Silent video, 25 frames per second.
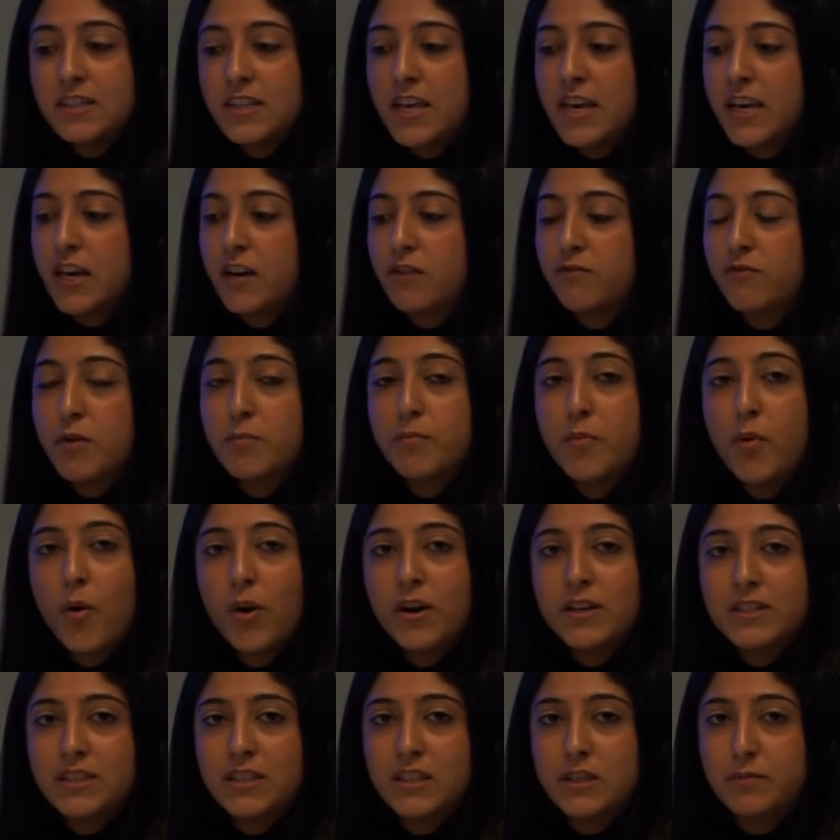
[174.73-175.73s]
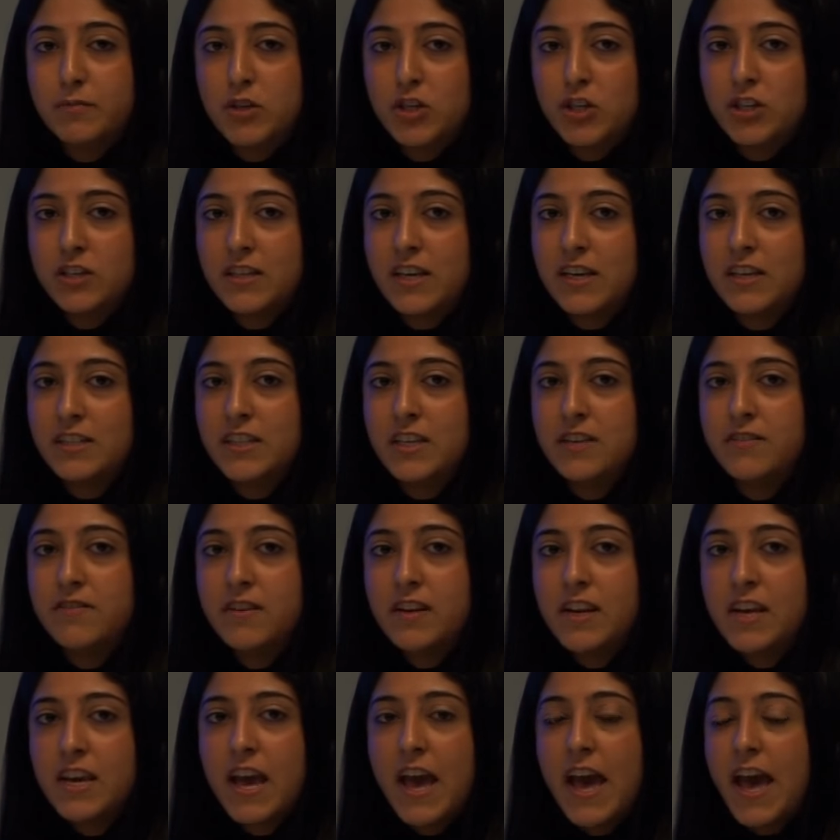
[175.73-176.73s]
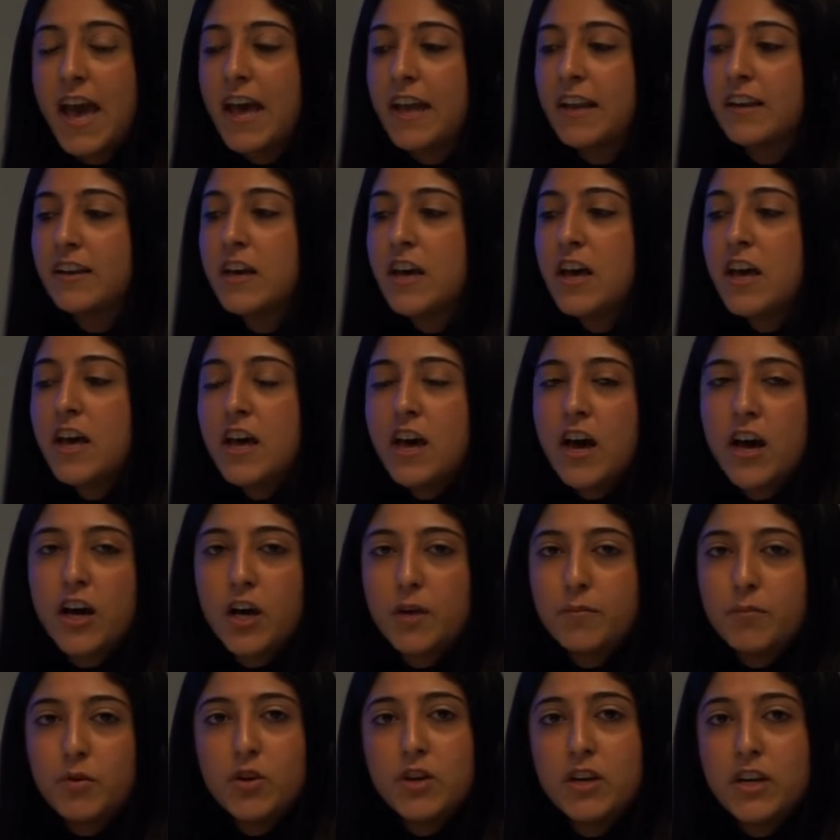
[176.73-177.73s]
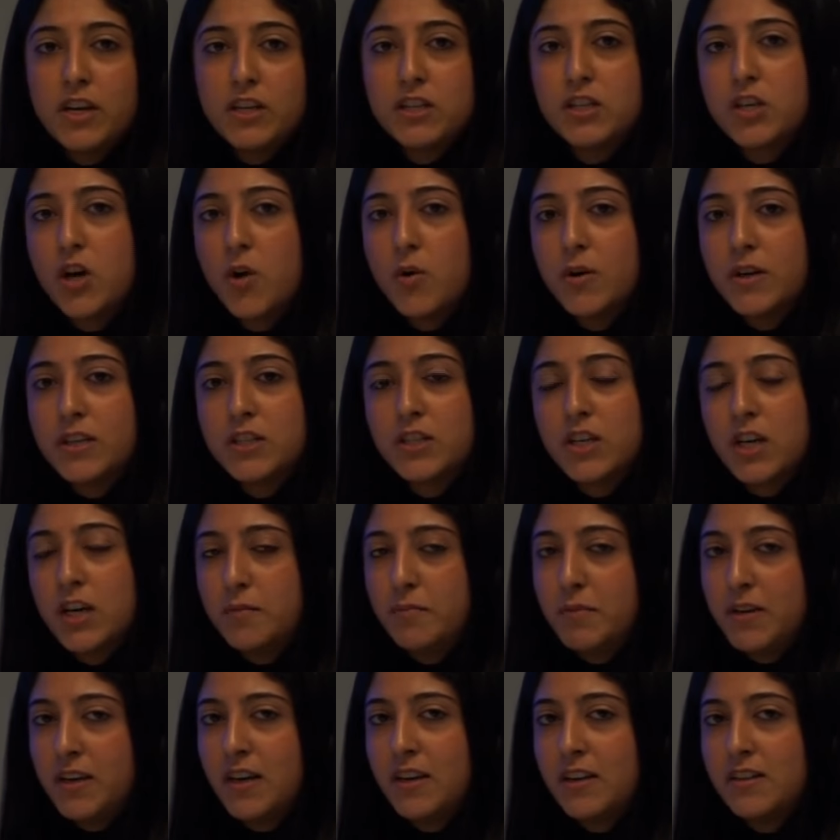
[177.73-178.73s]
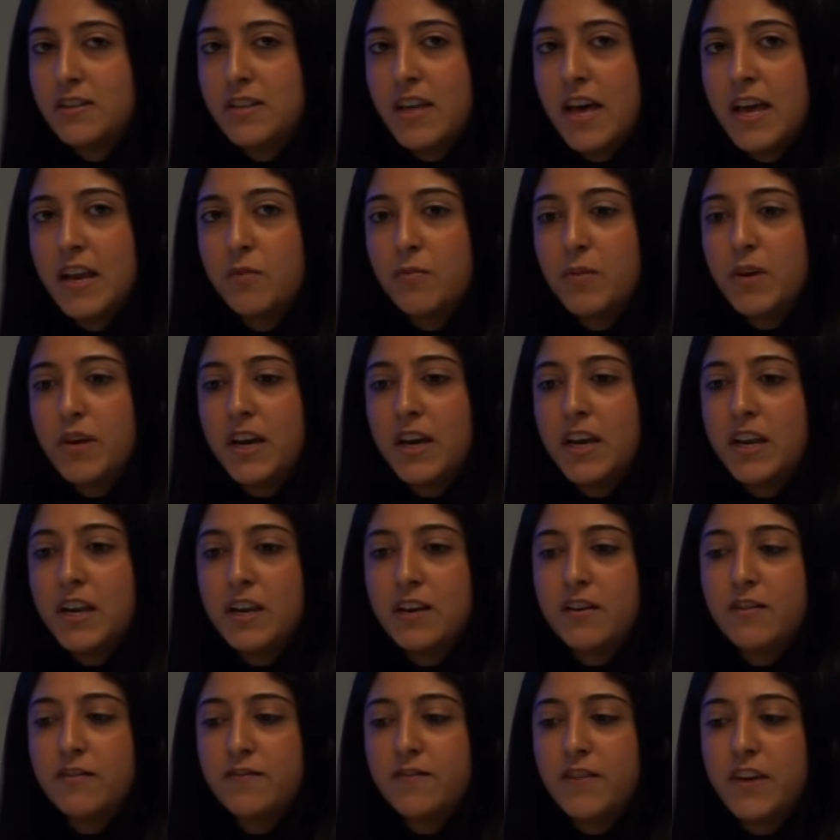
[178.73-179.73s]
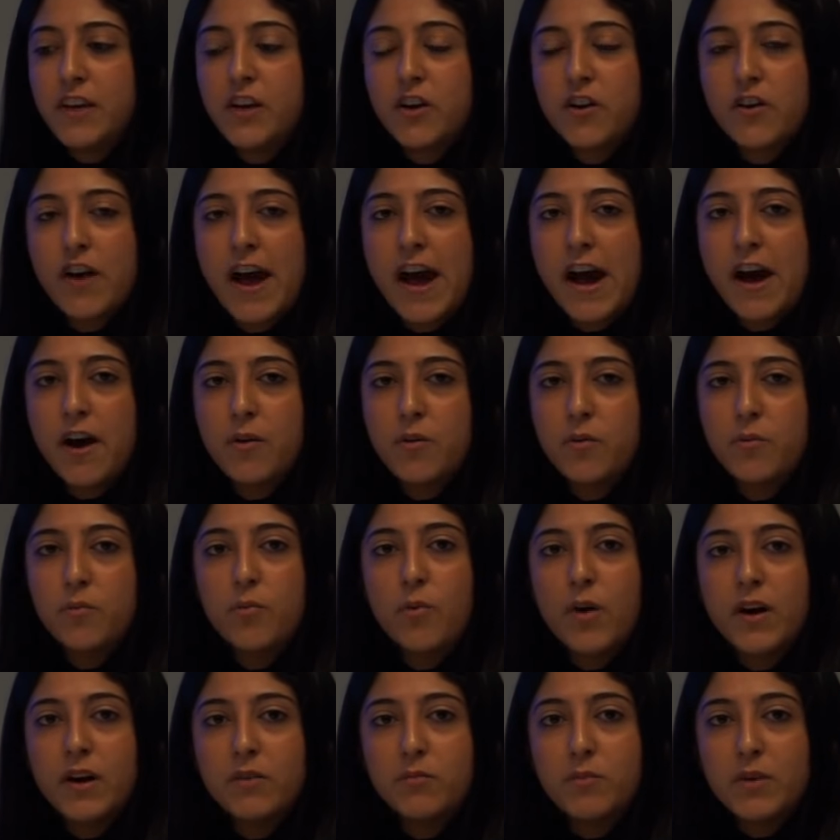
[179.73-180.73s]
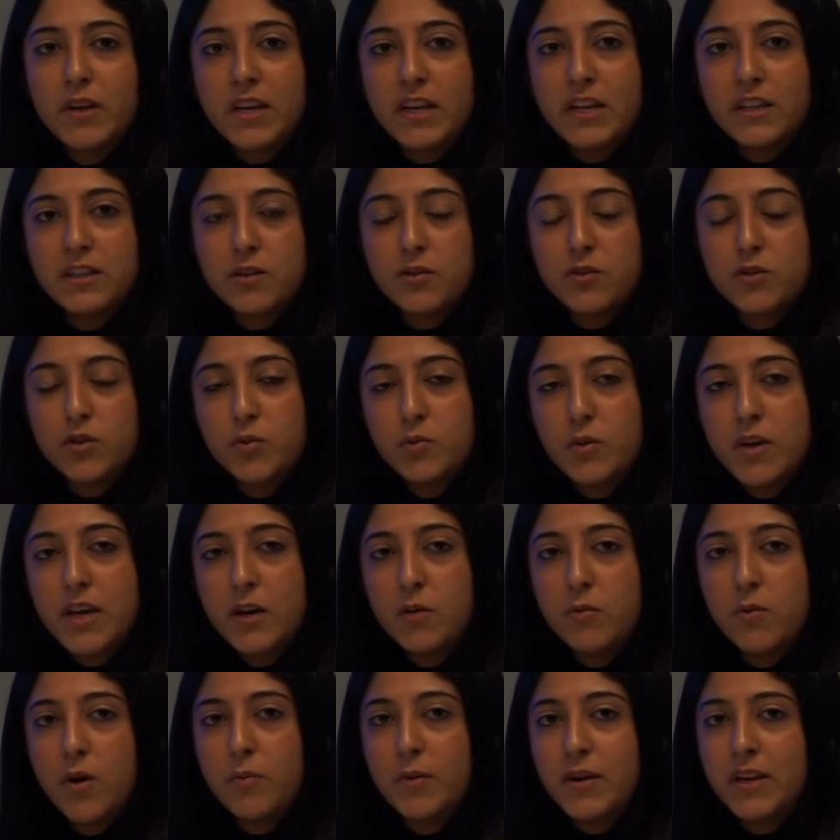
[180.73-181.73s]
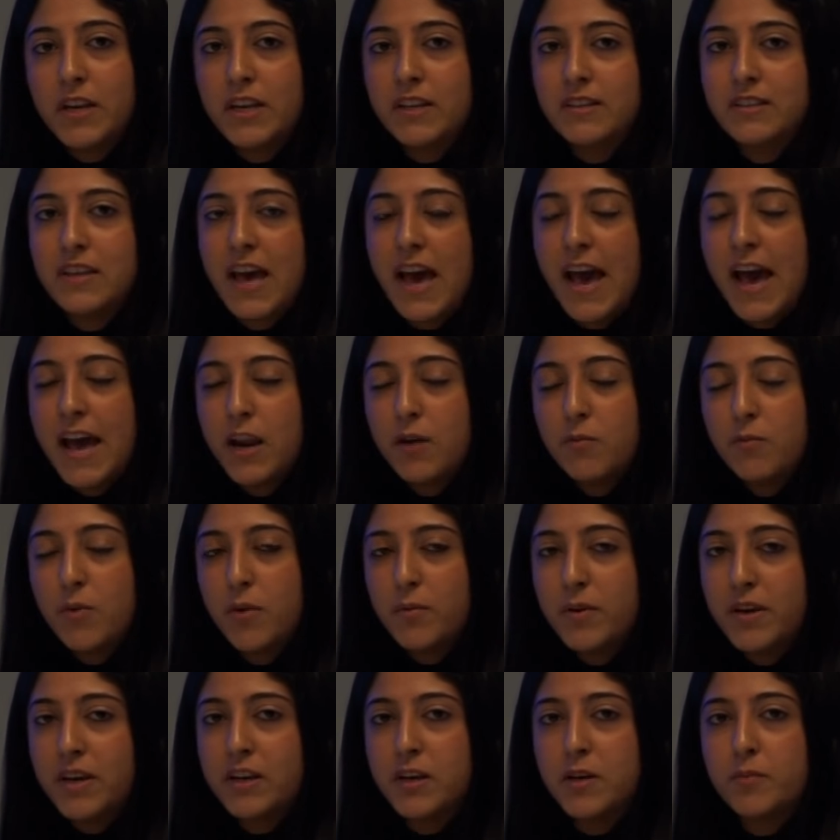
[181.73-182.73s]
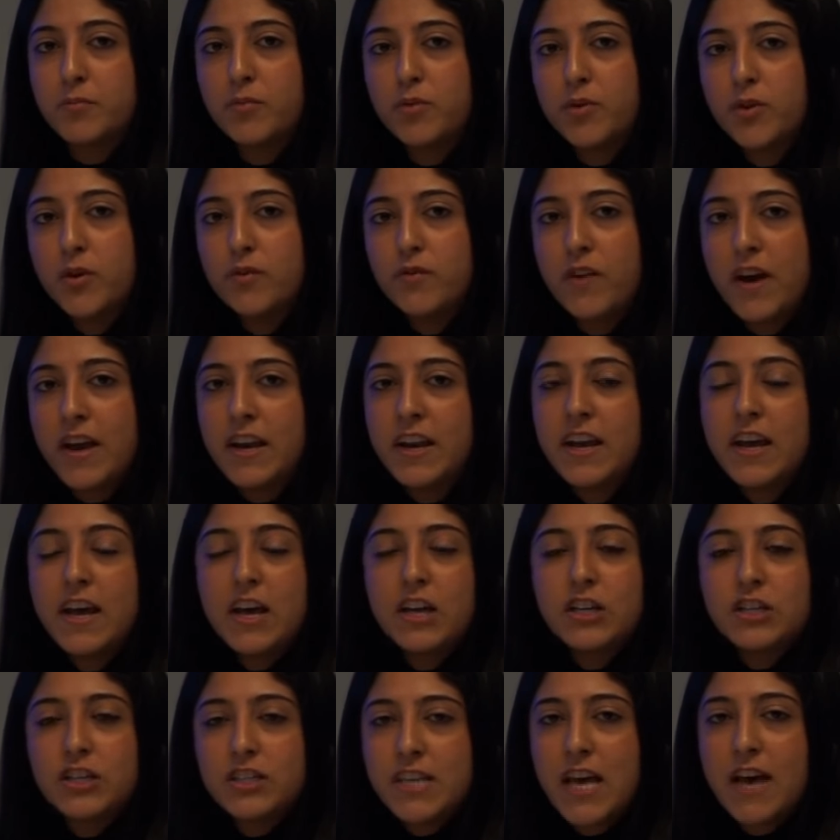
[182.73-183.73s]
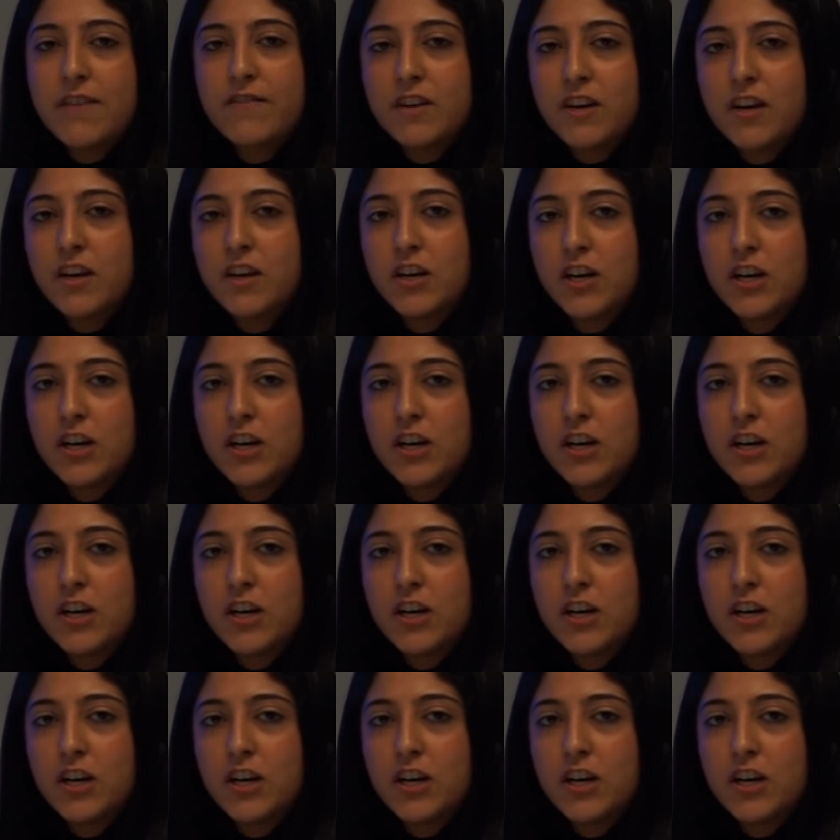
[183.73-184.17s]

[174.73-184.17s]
They can report suspicious activity, and a community is always good because then we can figure out what we need to tweak, what we need to edit, what we can improve, and just having a